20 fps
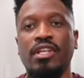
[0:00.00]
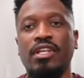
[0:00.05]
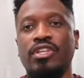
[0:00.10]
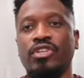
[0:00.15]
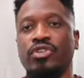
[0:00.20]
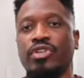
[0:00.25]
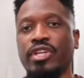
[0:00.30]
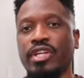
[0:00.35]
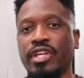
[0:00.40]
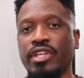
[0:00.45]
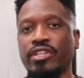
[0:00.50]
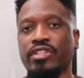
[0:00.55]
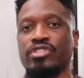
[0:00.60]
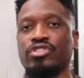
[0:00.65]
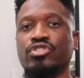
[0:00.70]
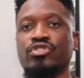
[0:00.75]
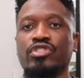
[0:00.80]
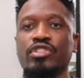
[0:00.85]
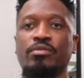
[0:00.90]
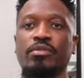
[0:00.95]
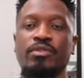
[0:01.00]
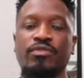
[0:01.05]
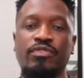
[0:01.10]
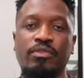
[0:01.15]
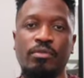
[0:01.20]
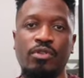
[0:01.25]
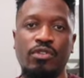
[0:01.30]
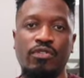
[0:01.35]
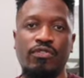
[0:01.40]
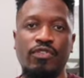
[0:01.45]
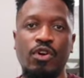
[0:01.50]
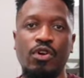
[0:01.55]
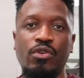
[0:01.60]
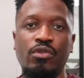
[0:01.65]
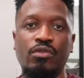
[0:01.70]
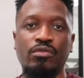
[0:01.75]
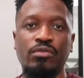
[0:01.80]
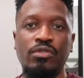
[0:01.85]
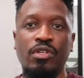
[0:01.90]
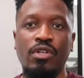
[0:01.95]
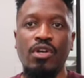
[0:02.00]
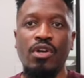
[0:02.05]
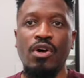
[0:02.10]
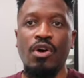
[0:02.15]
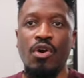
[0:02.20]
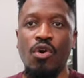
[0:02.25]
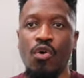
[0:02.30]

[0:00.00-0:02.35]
You can either stream it from your phone,